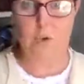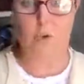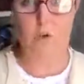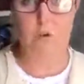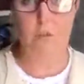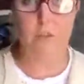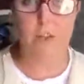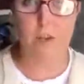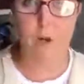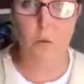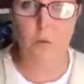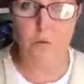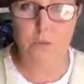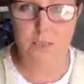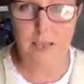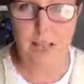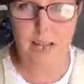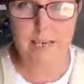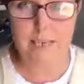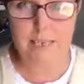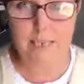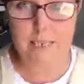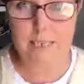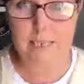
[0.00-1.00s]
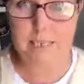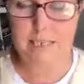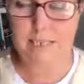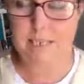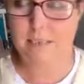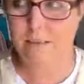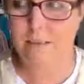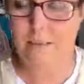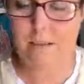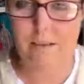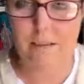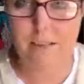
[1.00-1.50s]
look. The old nineteen,
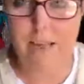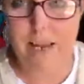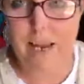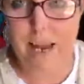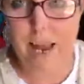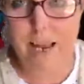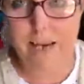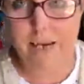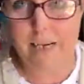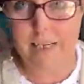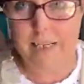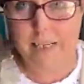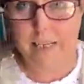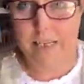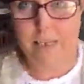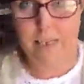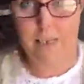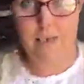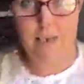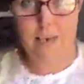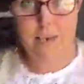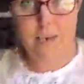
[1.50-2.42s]
late 80s,